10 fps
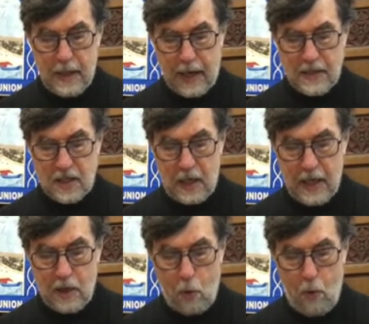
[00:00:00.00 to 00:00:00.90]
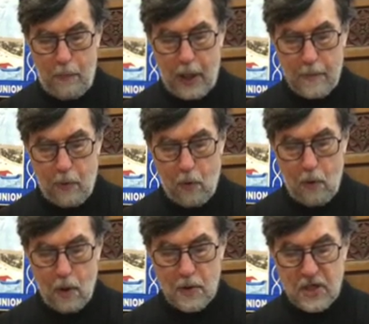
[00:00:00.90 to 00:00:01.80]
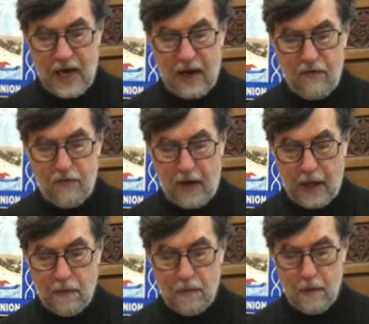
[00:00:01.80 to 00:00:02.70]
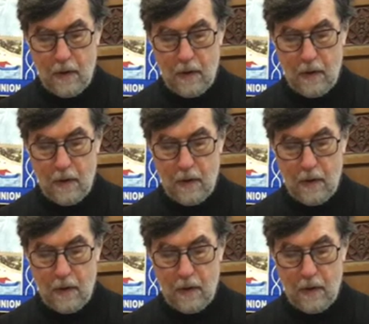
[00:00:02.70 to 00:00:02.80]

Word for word: and to lead all people to have faith.